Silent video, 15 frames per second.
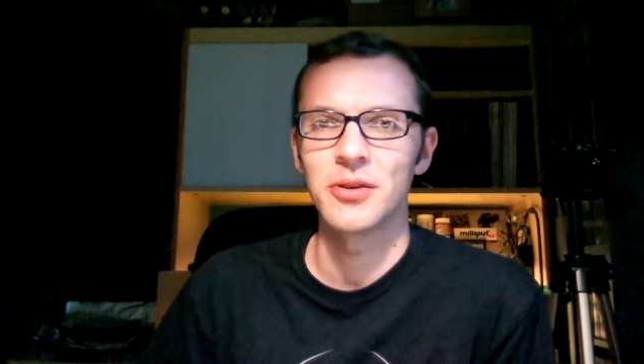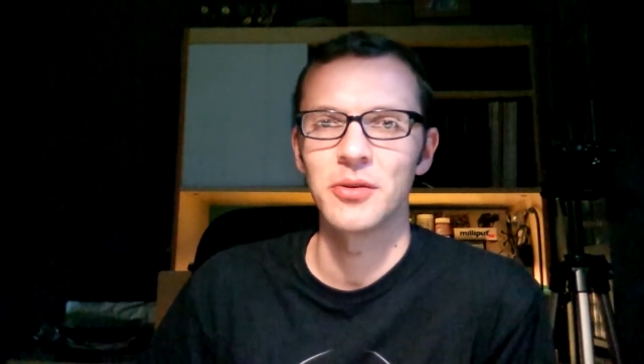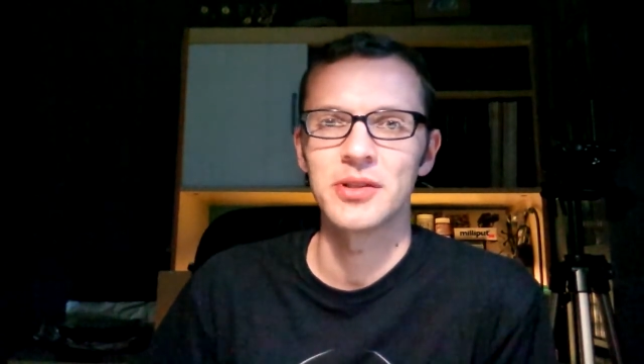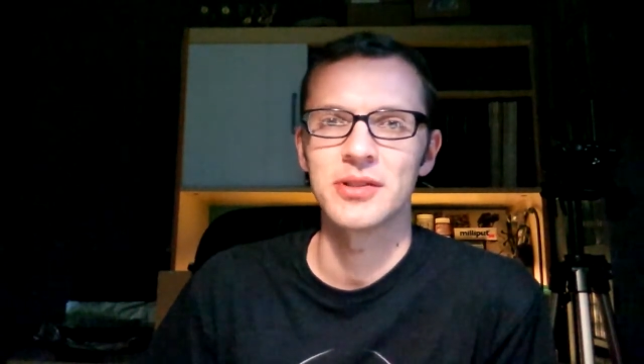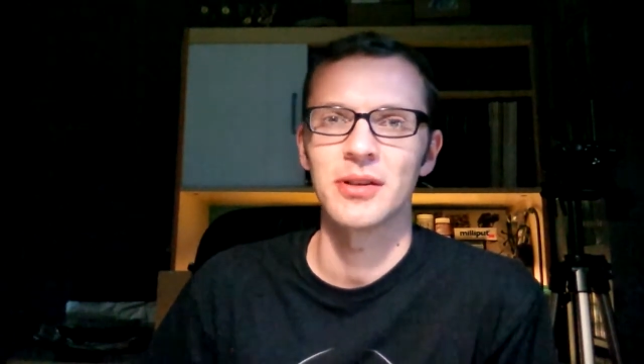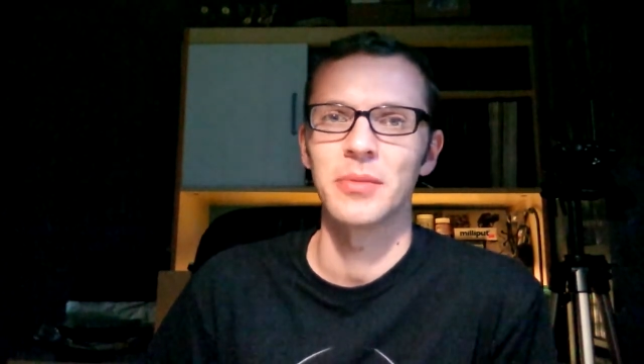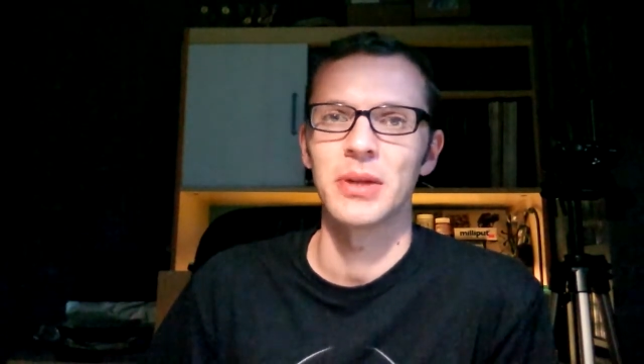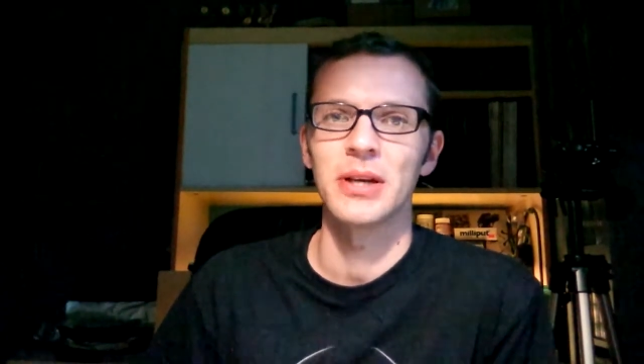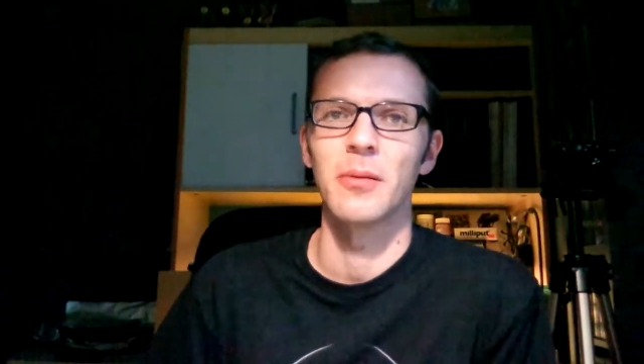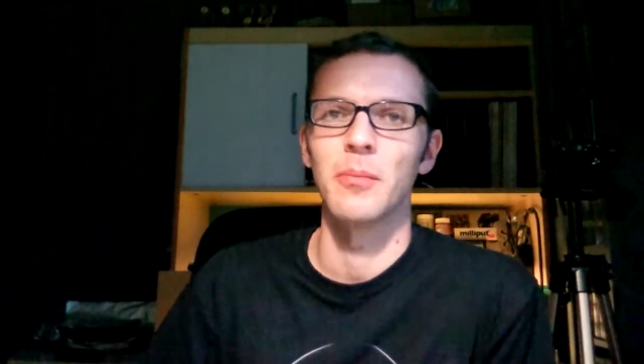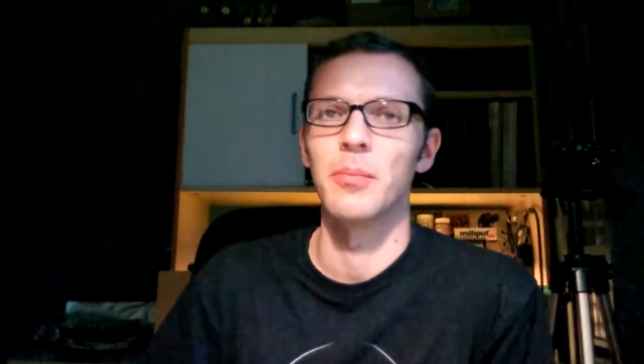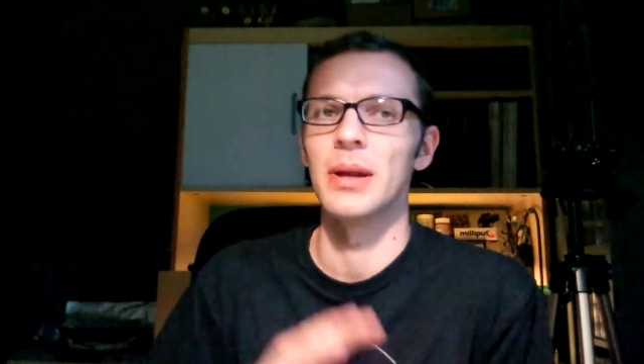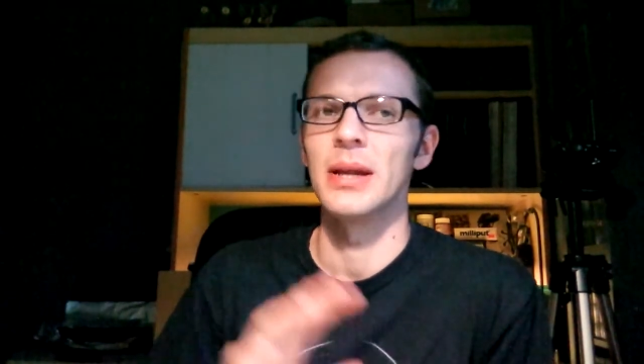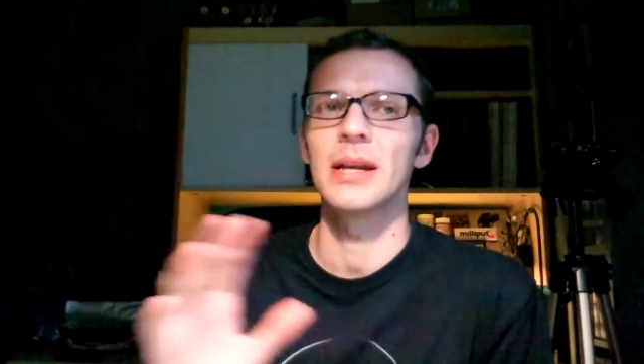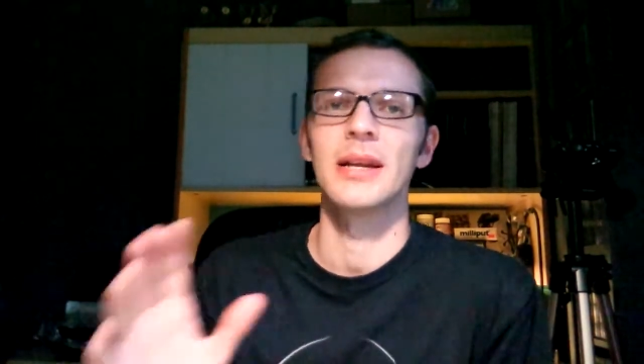tone is something
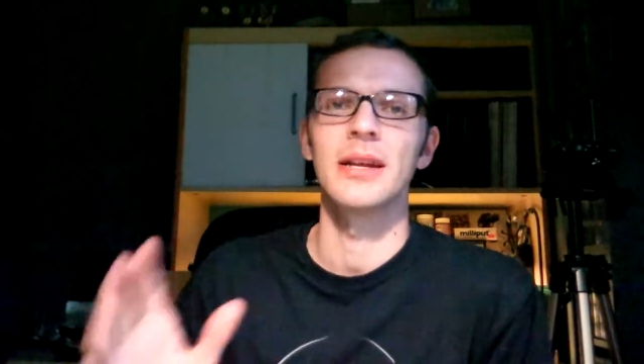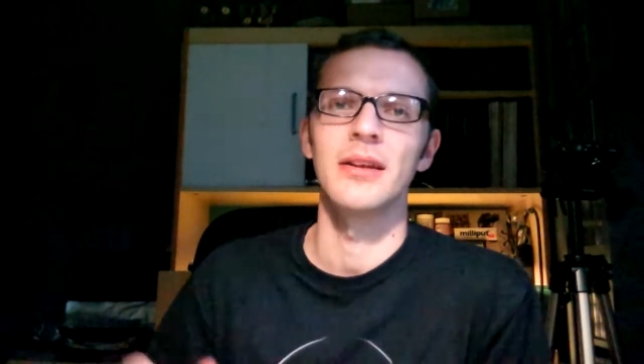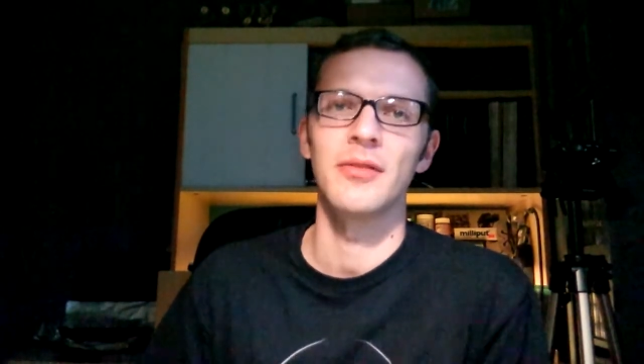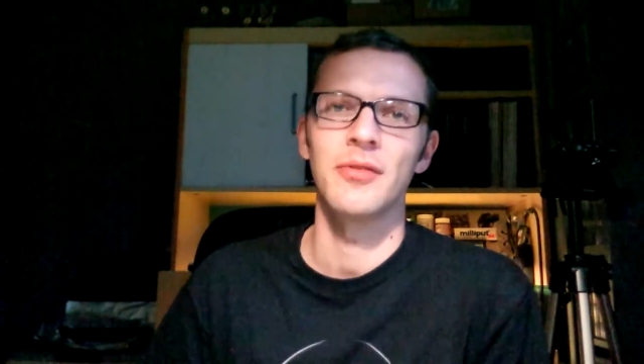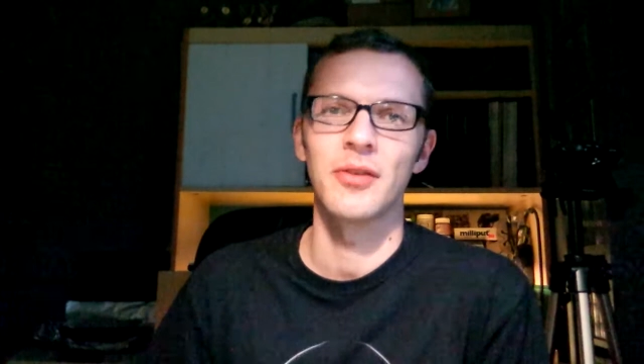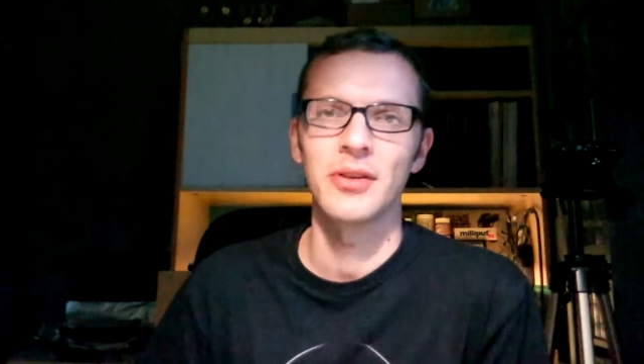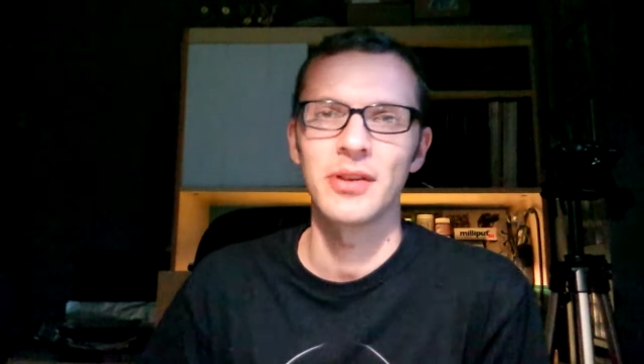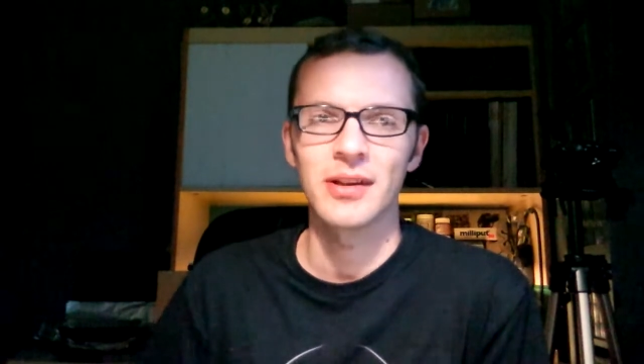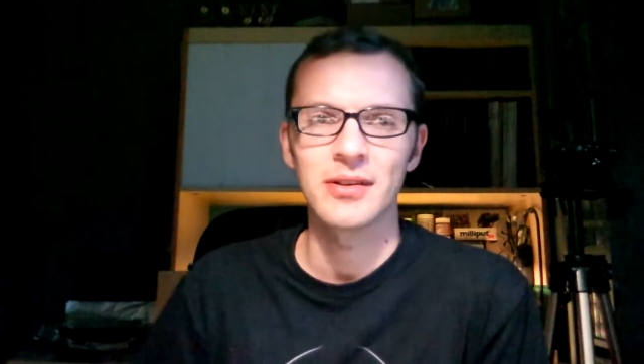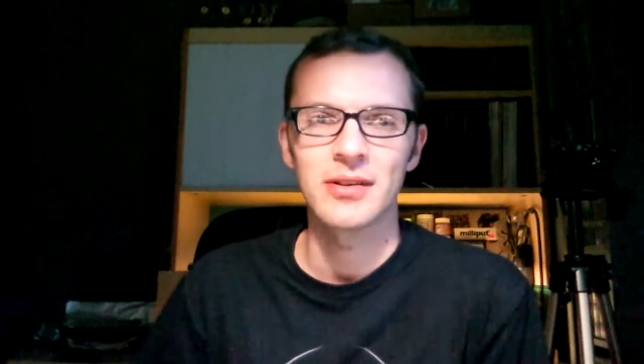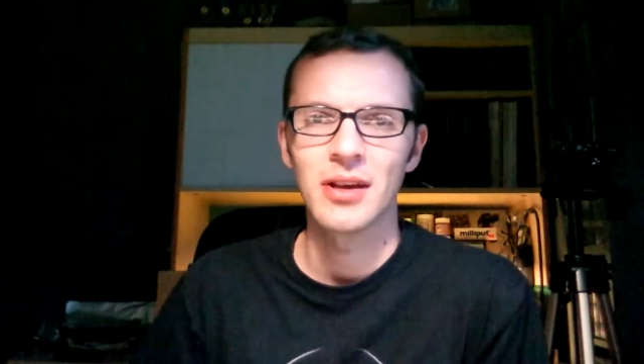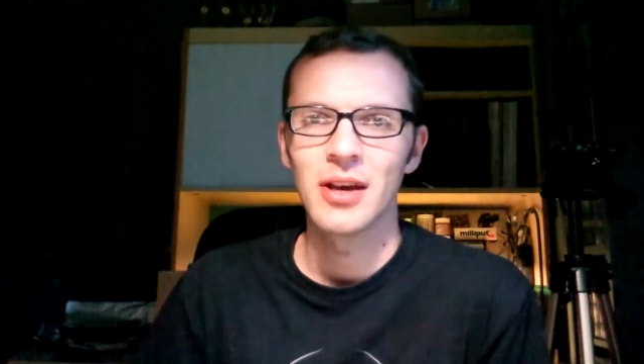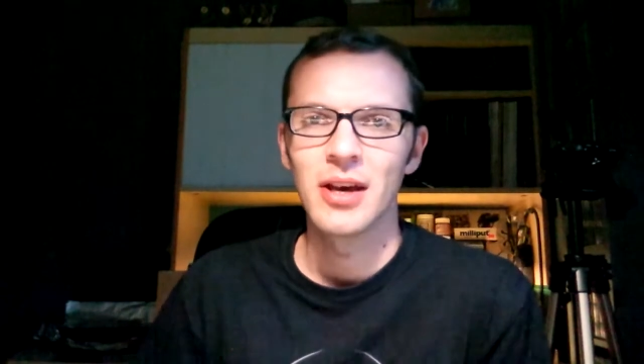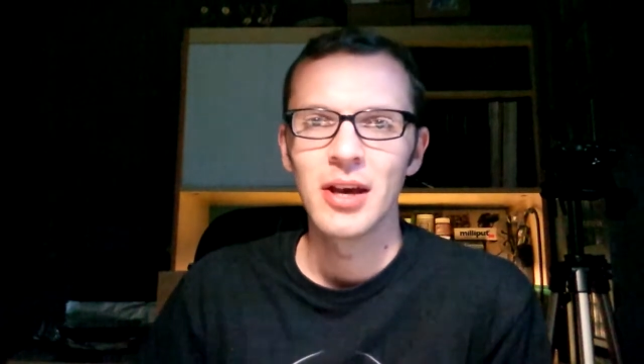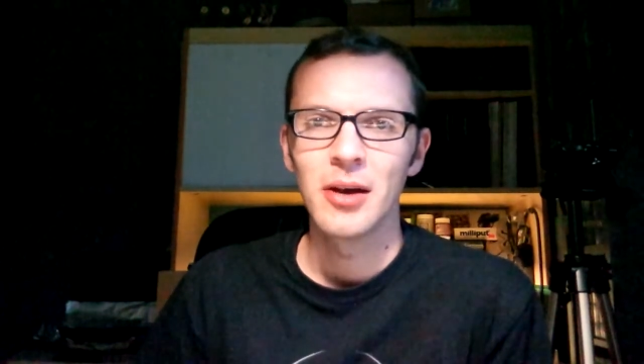completely different as